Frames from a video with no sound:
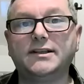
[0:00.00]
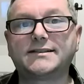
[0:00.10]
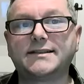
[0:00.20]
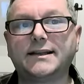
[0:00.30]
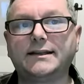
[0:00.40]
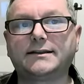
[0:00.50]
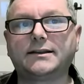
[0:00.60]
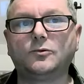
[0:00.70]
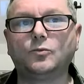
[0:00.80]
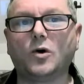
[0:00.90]
you
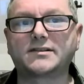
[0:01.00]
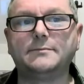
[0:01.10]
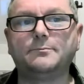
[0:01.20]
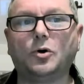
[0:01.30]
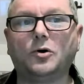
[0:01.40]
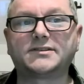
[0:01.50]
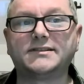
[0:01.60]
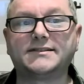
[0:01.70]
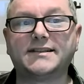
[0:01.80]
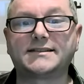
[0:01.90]
say what's
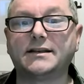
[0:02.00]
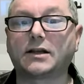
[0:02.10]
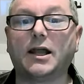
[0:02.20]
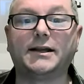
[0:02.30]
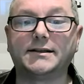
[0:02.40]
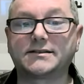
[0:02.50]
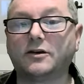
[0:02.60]
important is the clients.